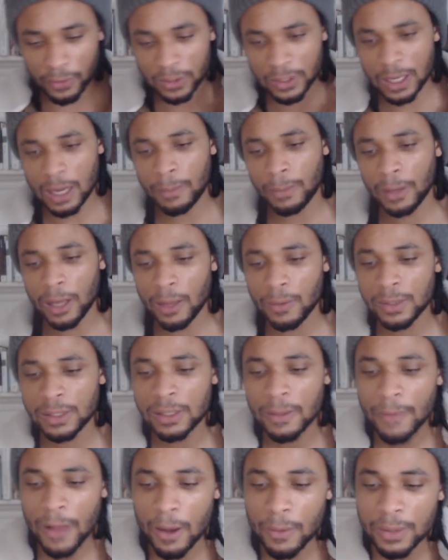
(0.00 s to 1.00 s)
Like, for example, I
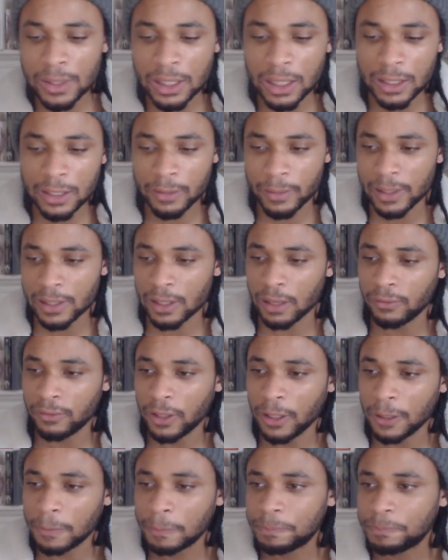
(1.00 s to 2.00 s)
was thinking to
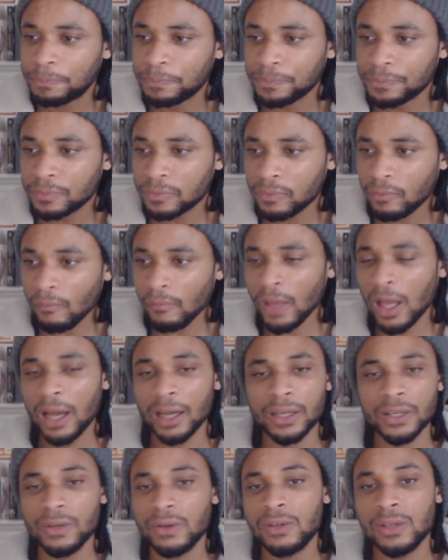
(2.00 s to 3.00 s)
myself, like,
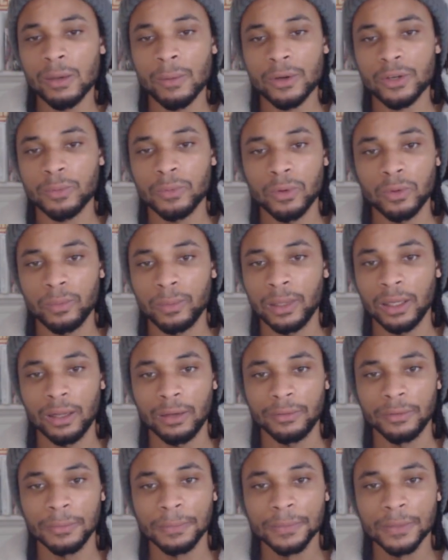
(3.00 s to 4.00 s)
I could do so much more in my
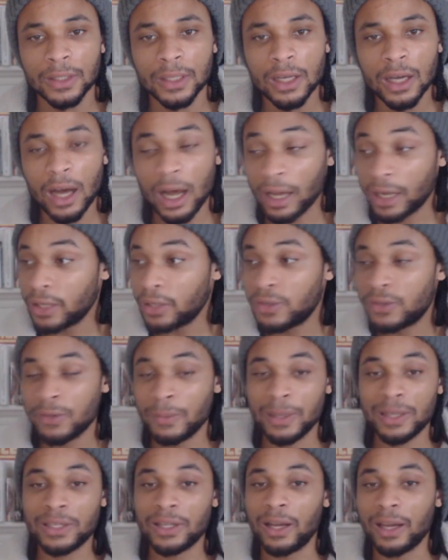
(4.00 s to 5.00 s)
life. I could do
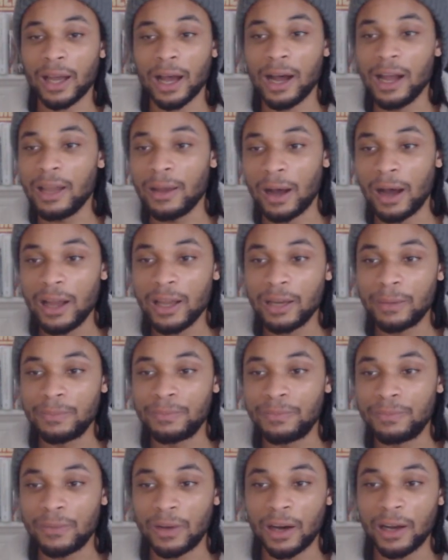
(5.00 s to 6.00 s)
so. It's like
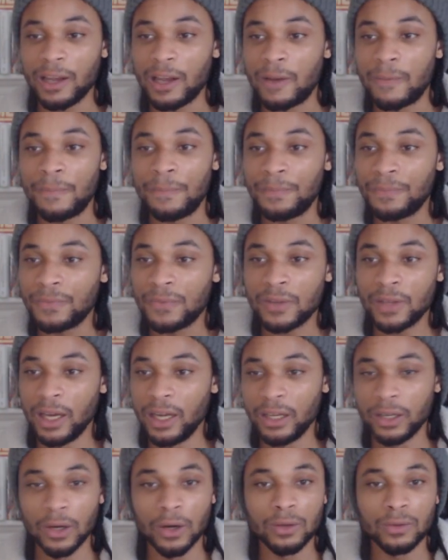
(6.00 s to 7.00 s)
I'm
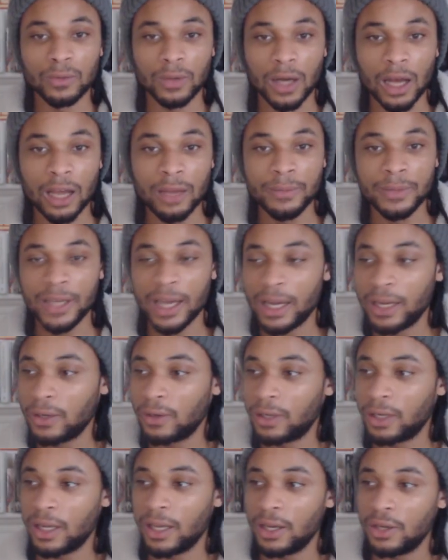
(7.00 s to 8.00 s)
getting on
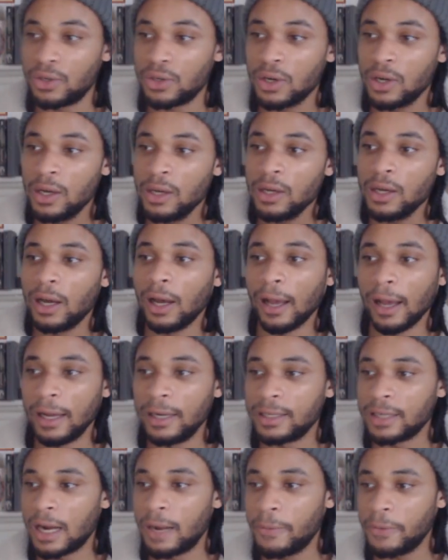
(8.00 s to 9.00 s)
an age,
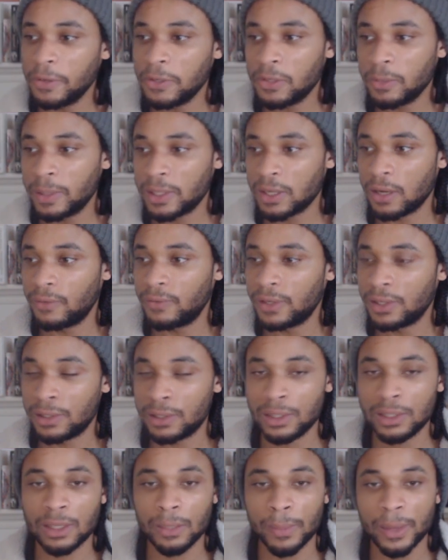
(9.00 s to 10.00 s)
and I'm thinking to myself,
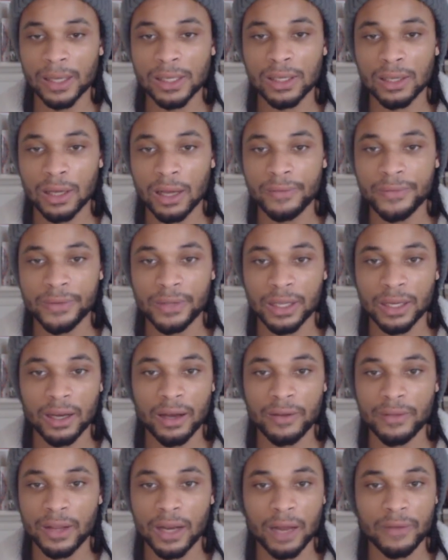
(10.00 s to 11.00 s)
is this the best
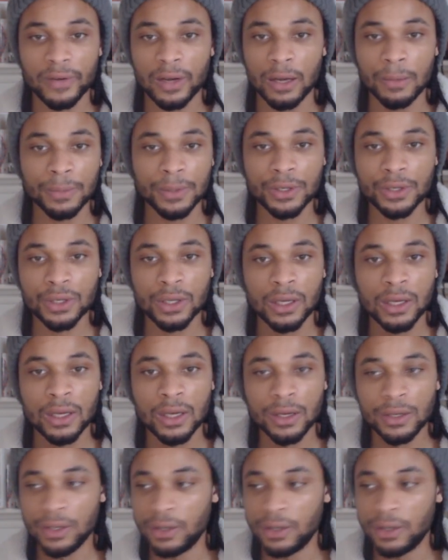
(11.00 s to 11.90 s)
that I've accomplished?